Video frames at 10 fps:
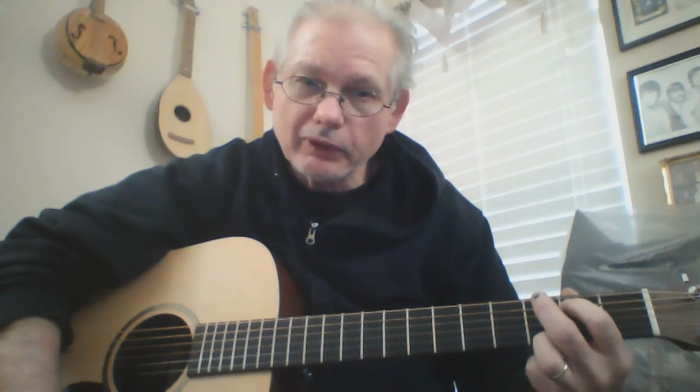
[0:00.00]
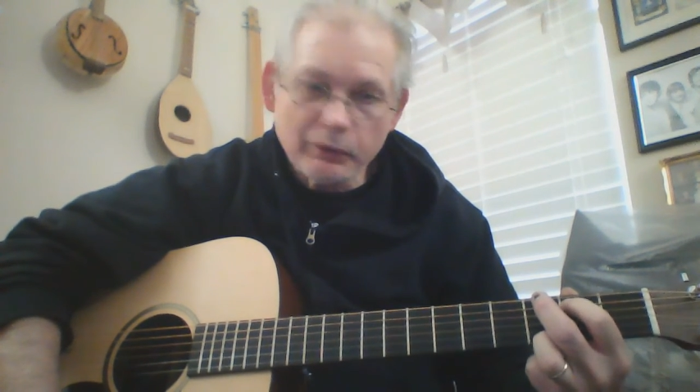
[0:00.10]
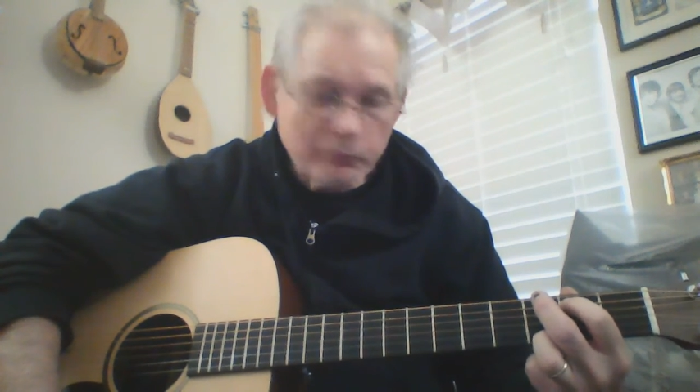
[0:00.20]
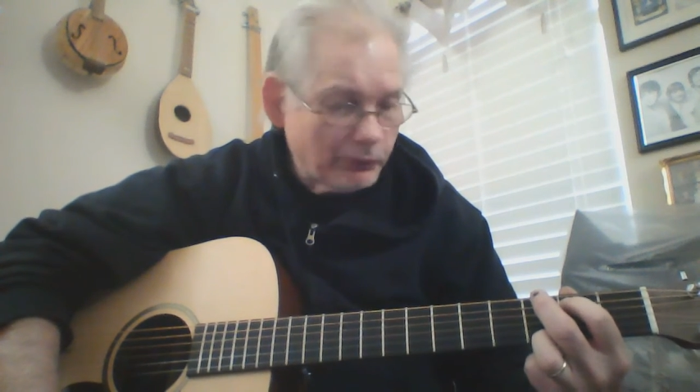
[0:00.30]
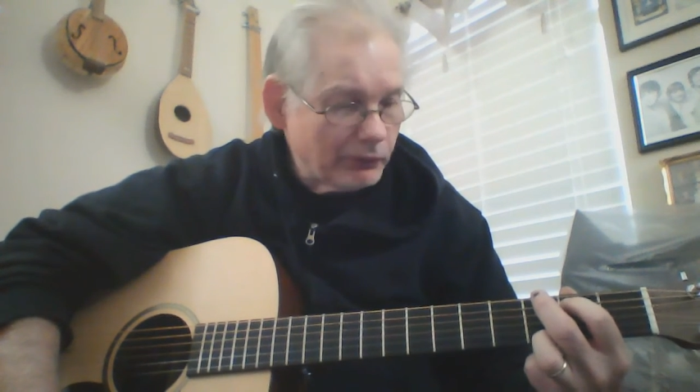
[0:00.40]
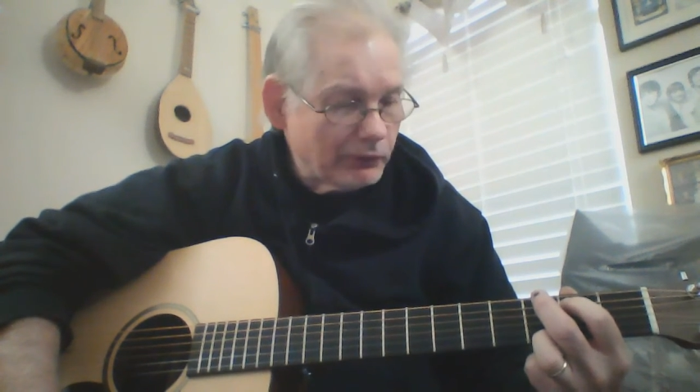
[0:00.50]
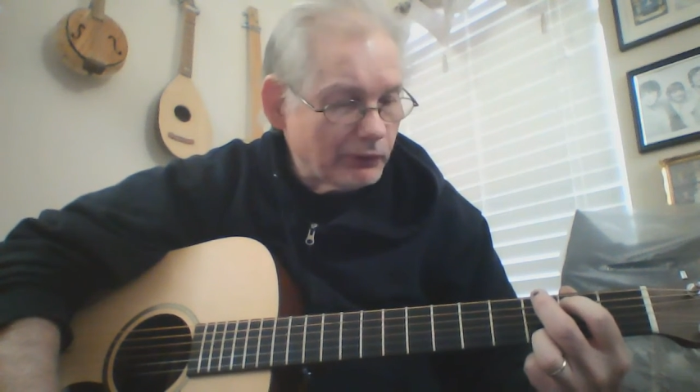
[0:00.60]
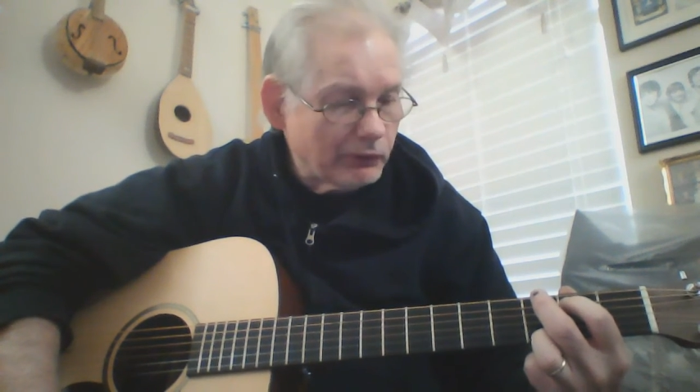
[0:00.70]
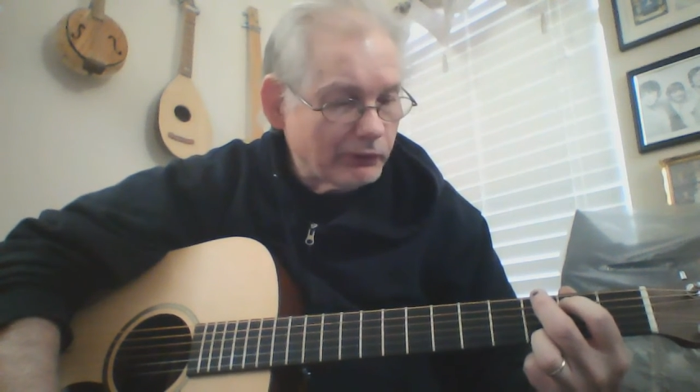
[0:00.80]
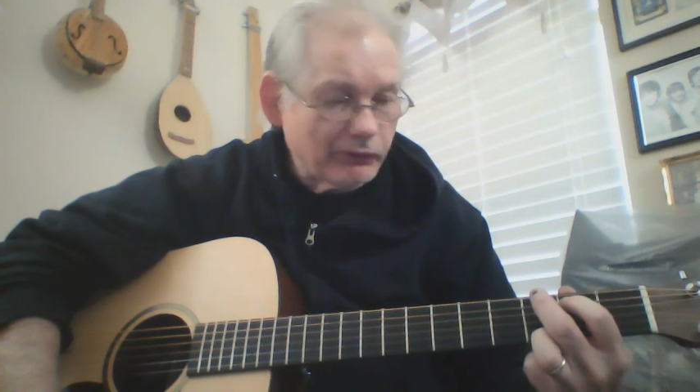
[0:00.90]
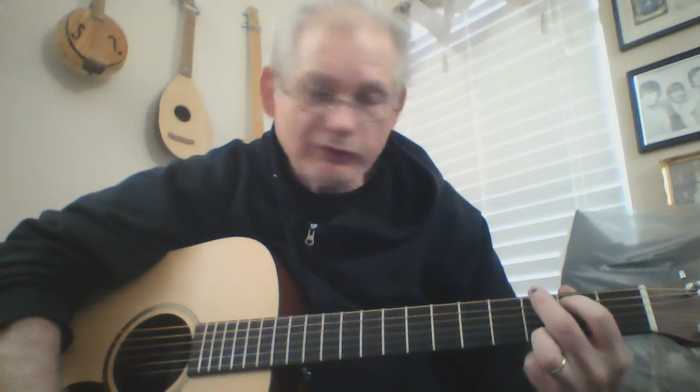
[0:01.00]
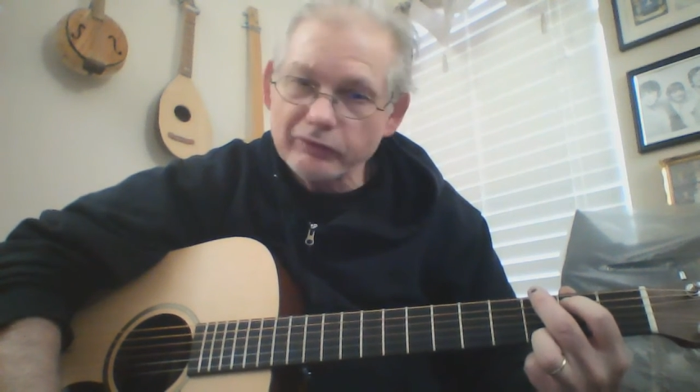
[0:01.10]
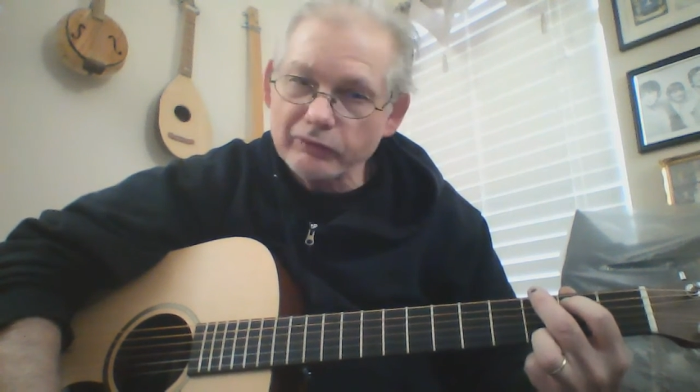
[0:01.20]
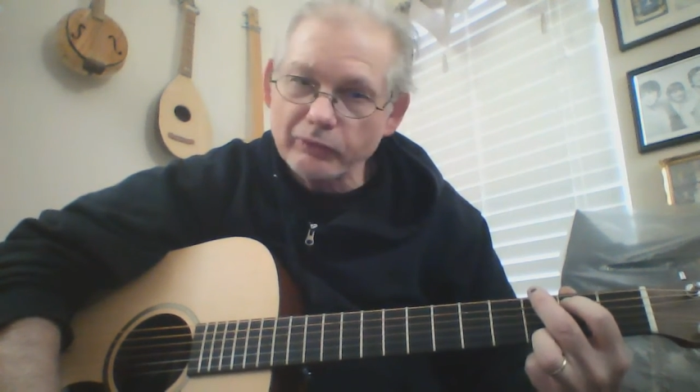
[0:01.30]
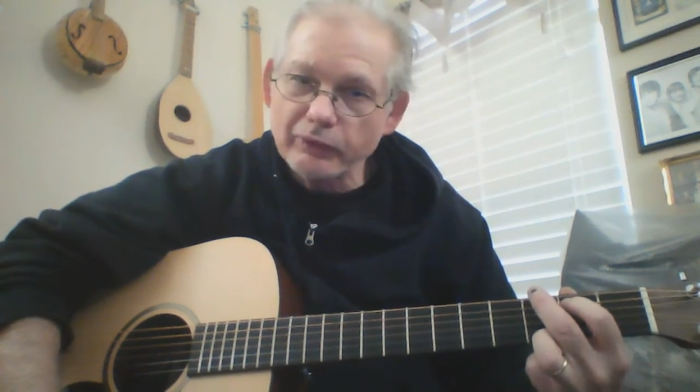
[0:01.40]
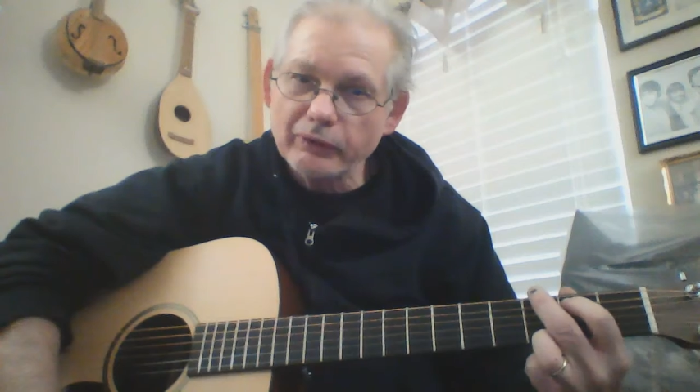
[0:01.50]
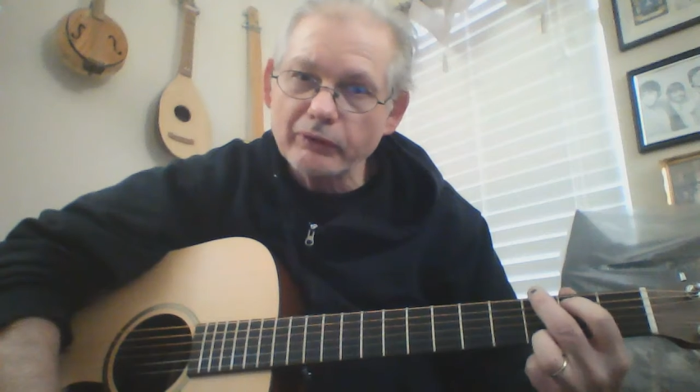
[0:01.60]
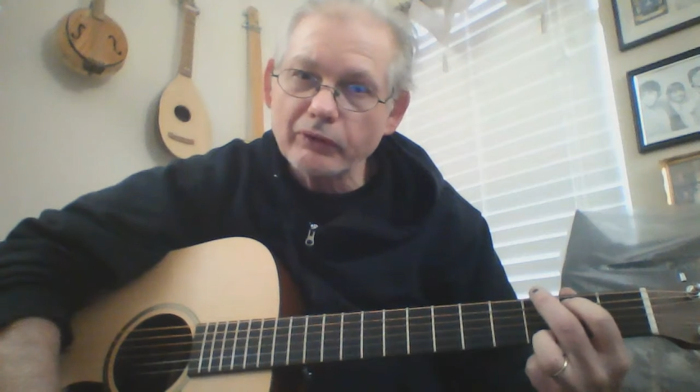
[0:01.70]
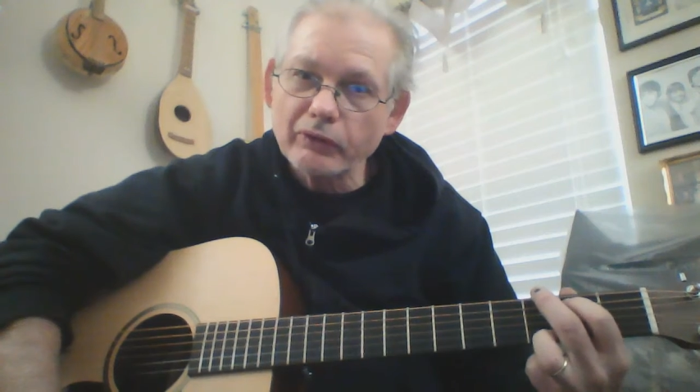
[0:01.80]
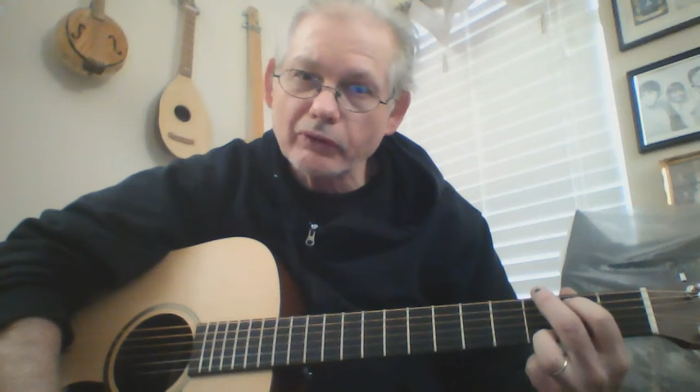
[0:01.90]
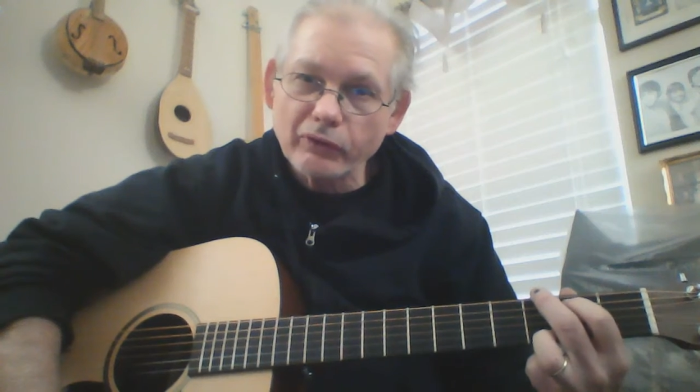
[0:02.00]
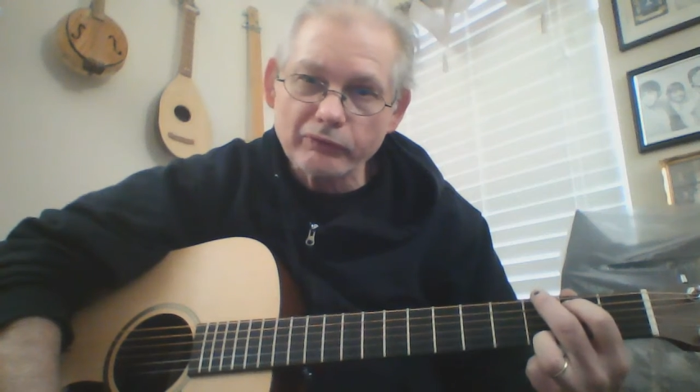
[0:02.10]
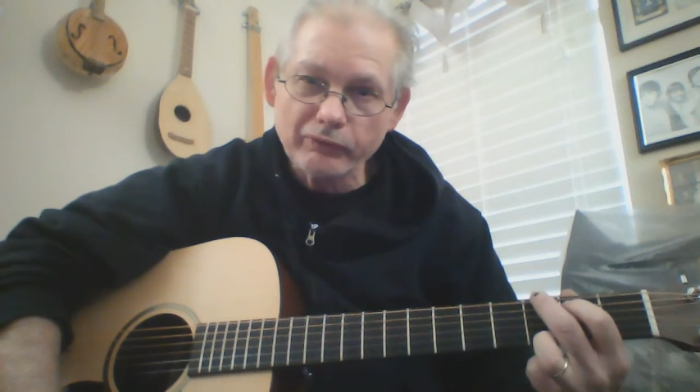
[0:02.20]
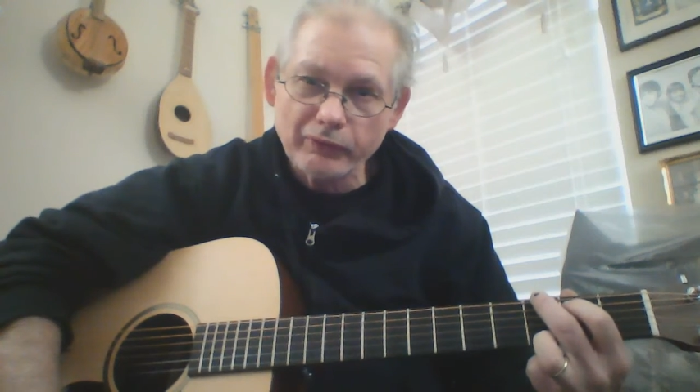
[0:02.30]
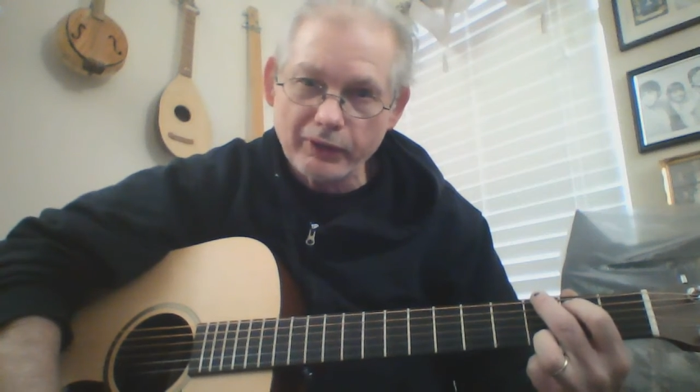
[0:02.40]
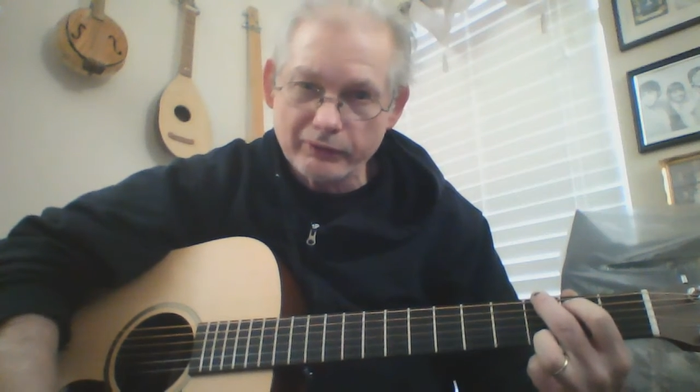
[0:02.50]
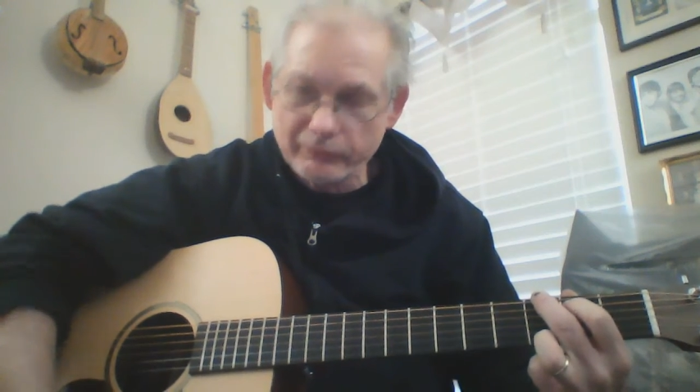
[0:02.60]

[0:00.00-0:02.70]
and put it on the sixth string, third fret.